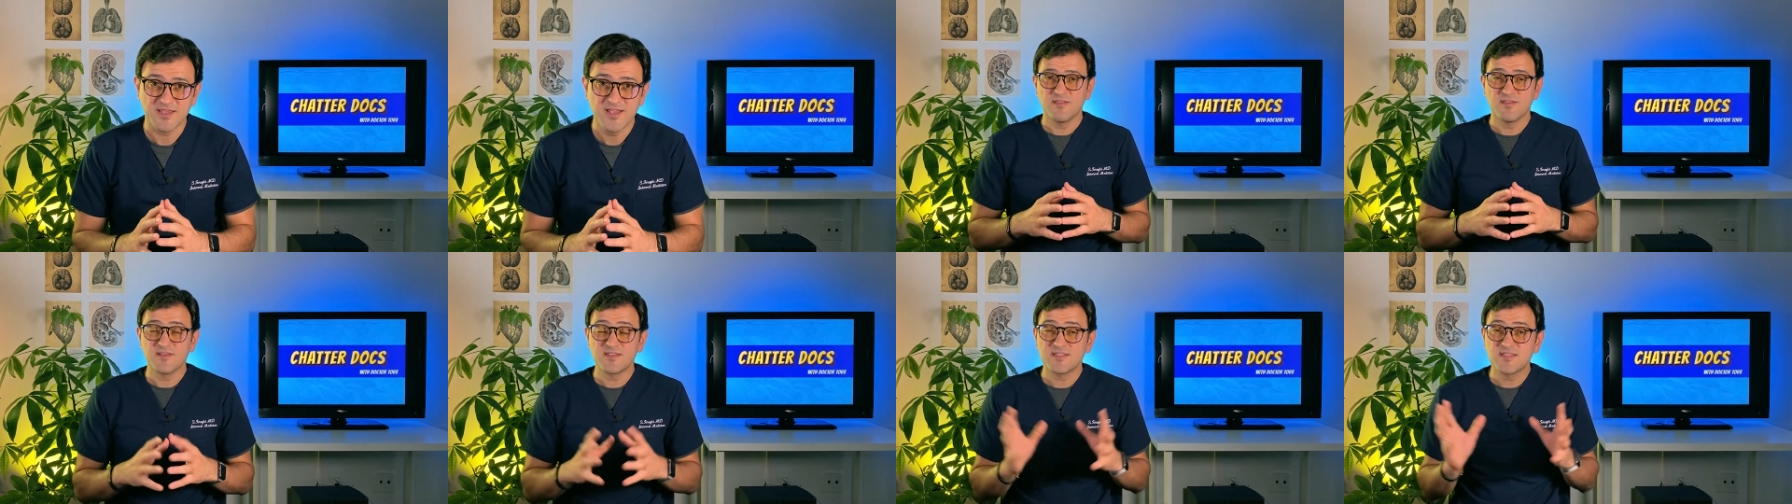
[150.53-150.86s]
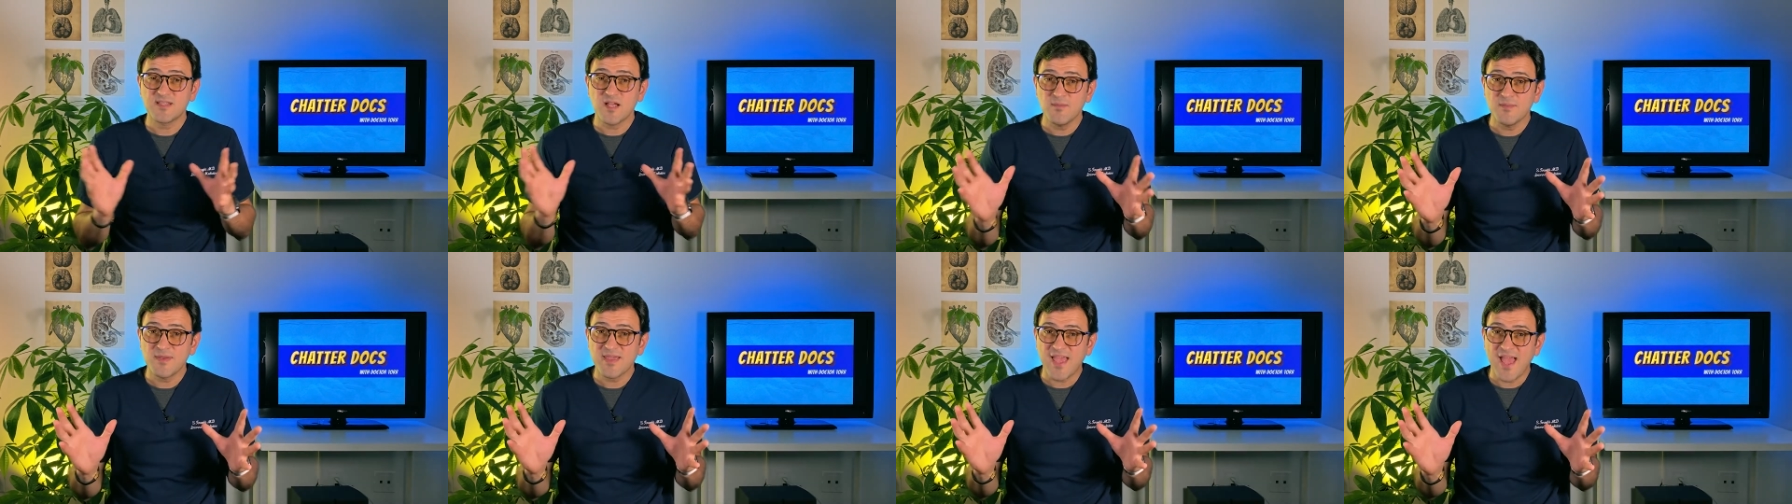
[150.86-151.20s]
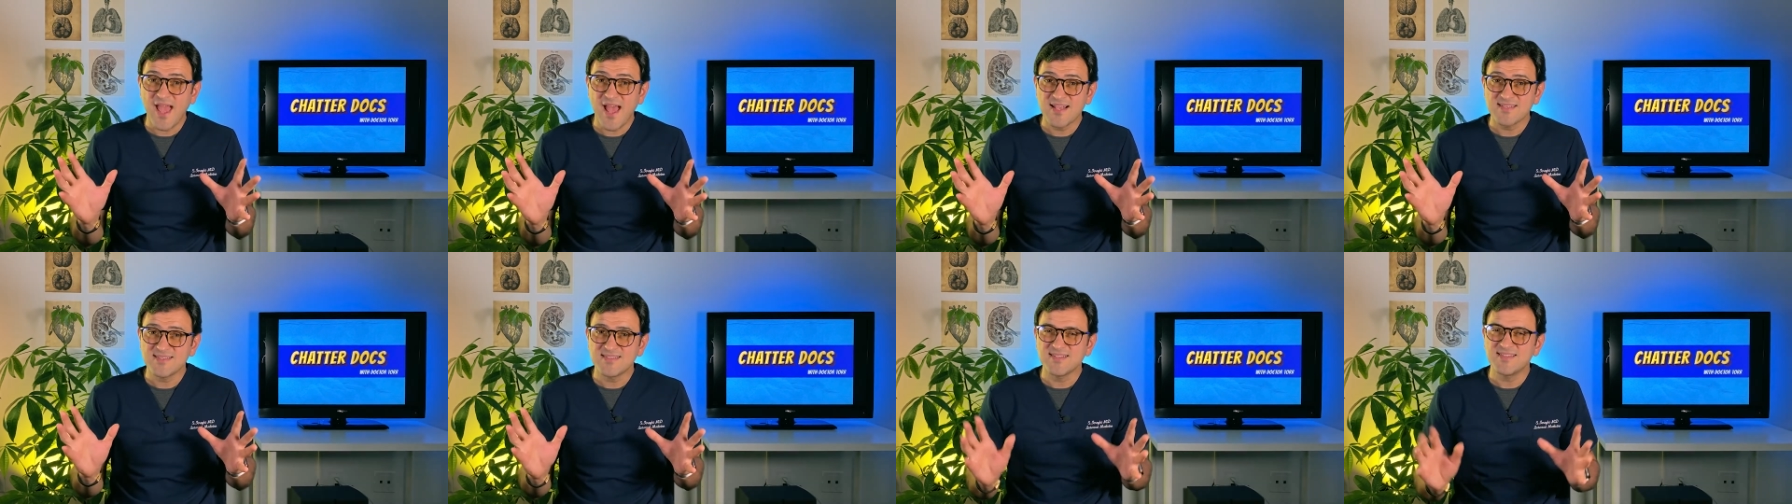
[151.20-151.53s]
The stomach
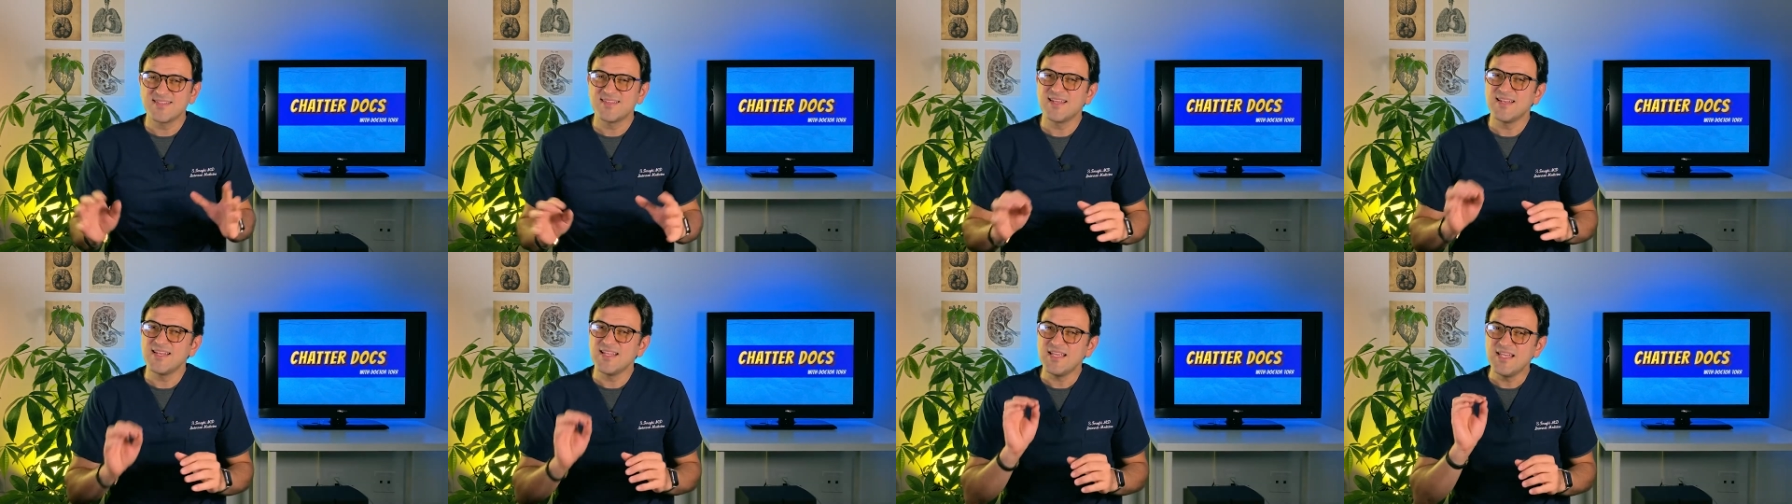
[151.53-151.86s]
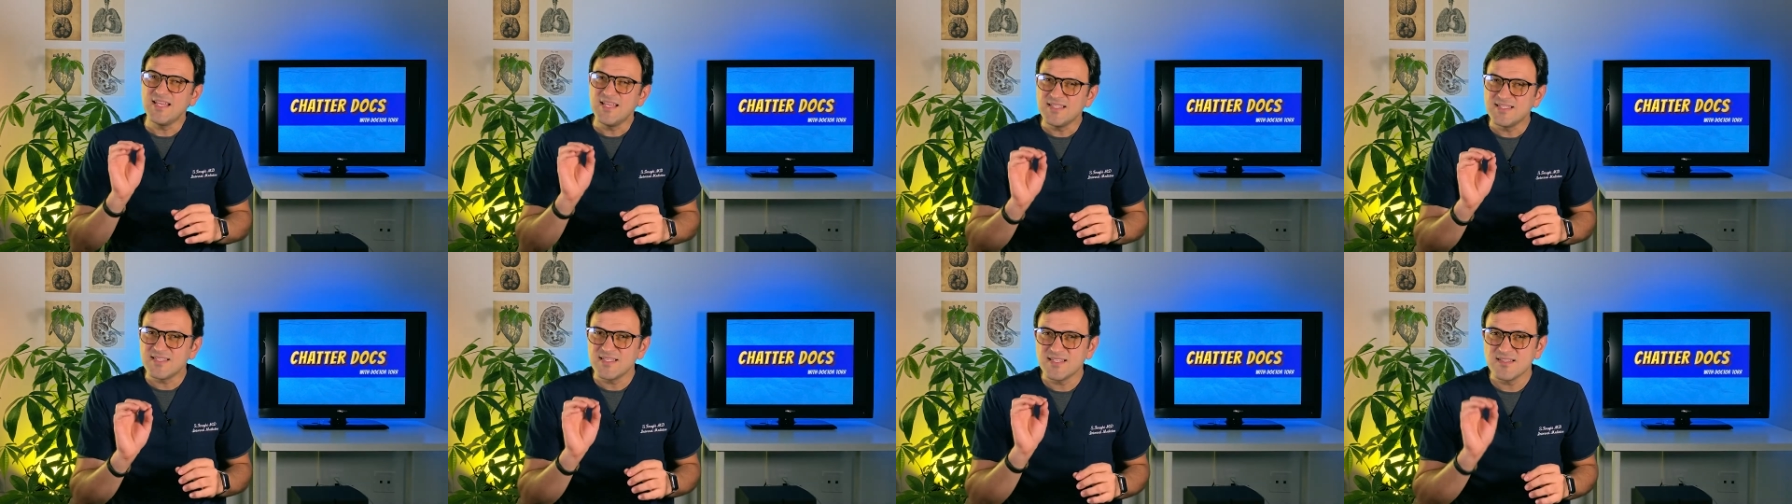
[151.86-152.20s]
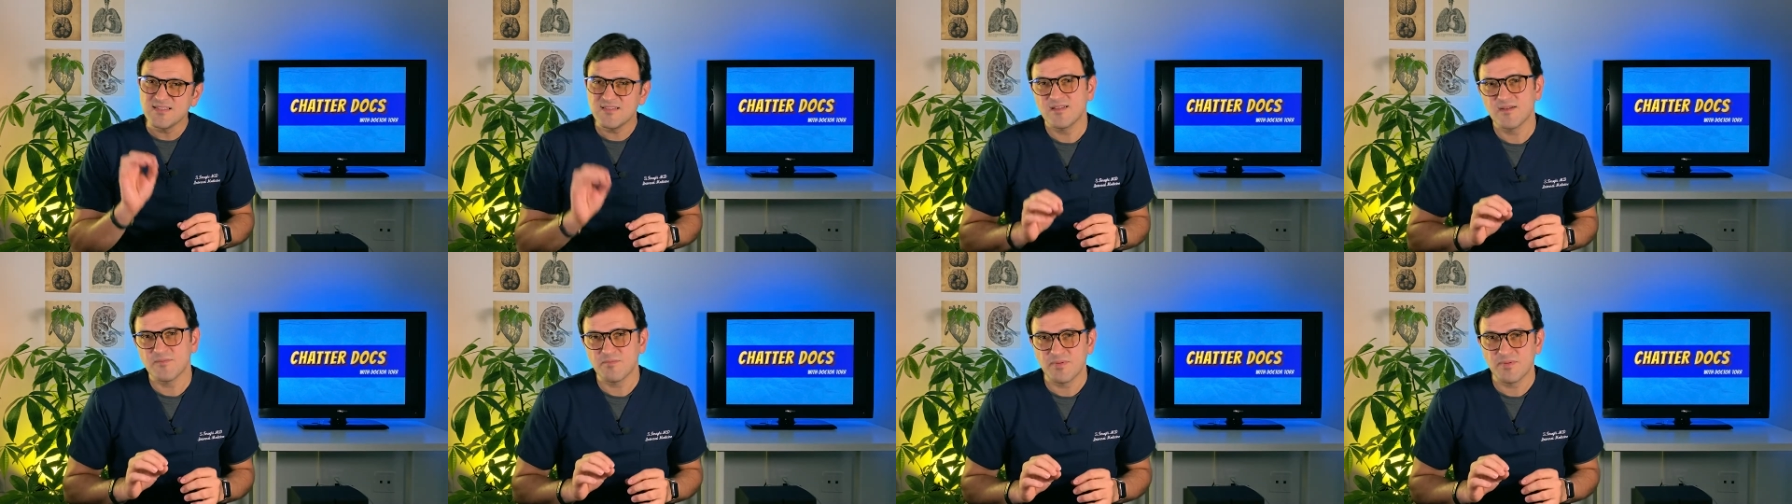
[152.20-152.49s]
acid can eat into the